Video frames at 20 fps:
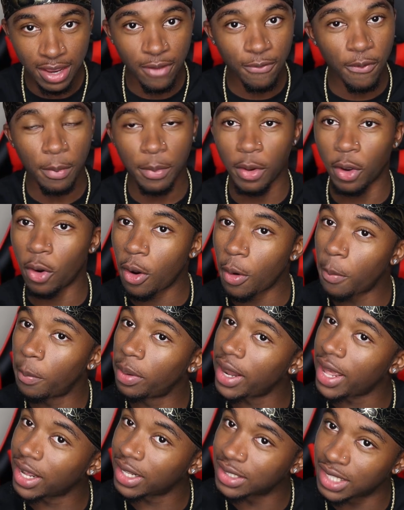If I'm all
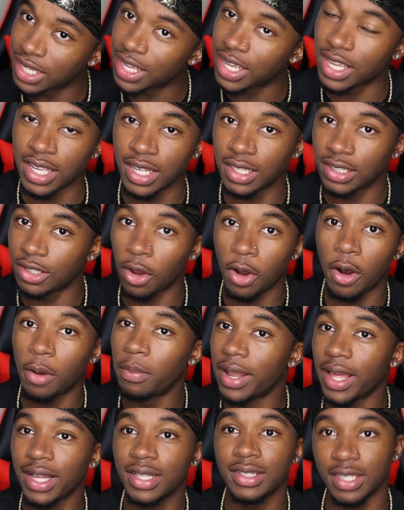black tint, the all
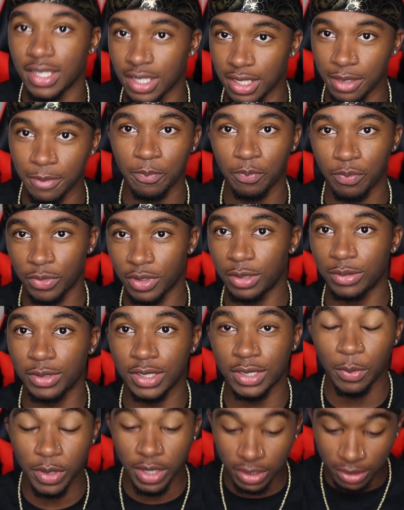black tee, you know what I'm
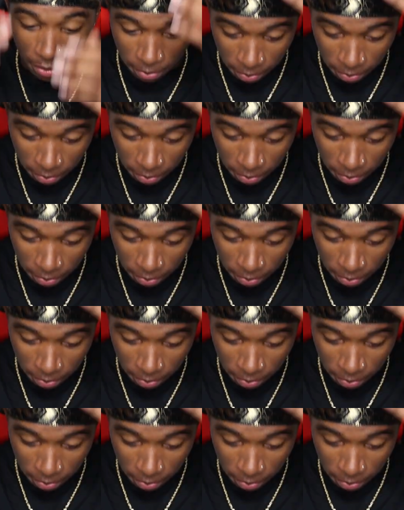saying? We got